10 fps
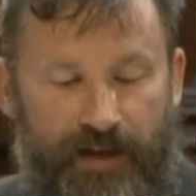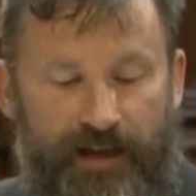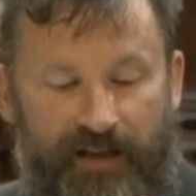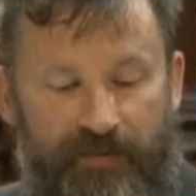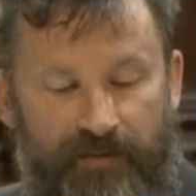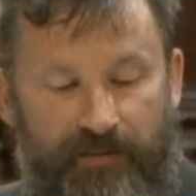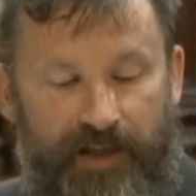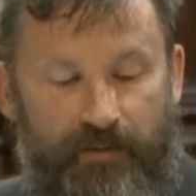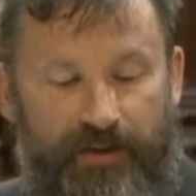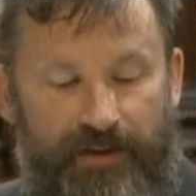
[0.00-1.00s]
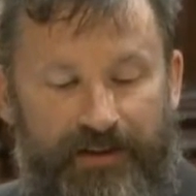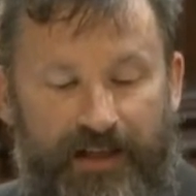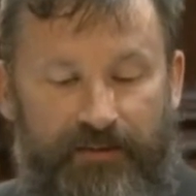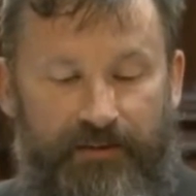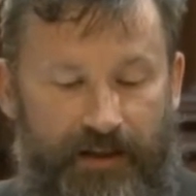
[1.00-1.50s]
and been met with
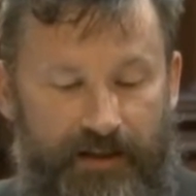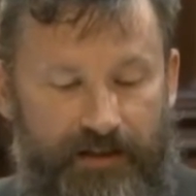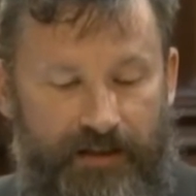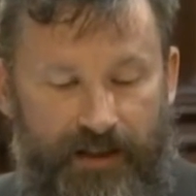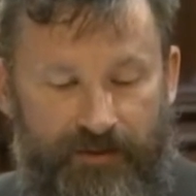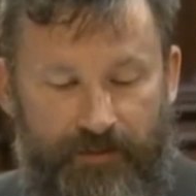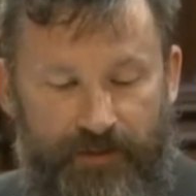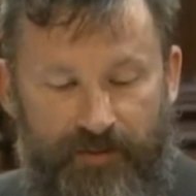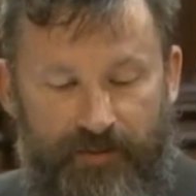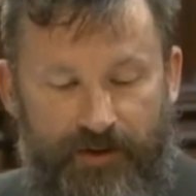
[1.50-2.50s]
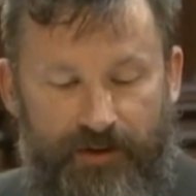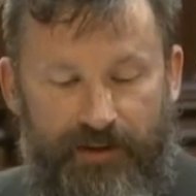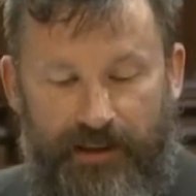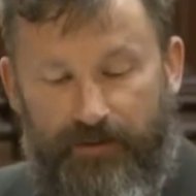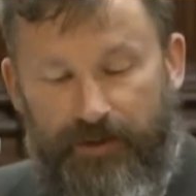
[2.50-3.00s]
deafening silence from
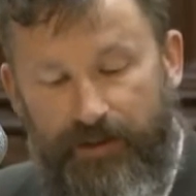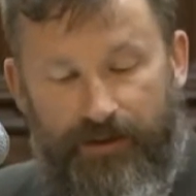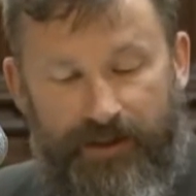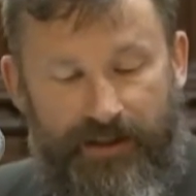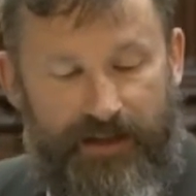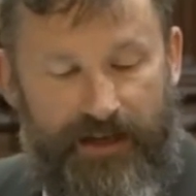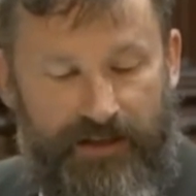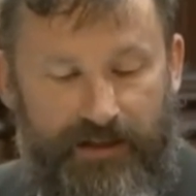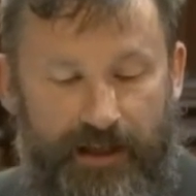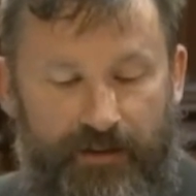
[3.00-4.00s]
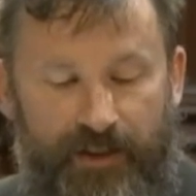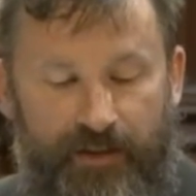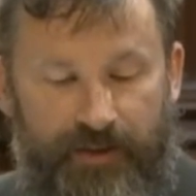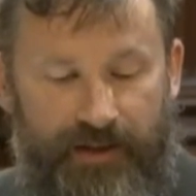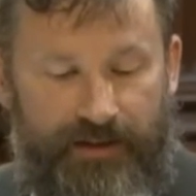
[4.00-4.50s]
supposedly green organizations like
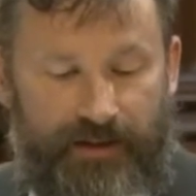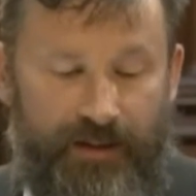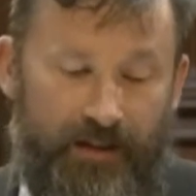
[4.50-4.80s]
Greenpeace,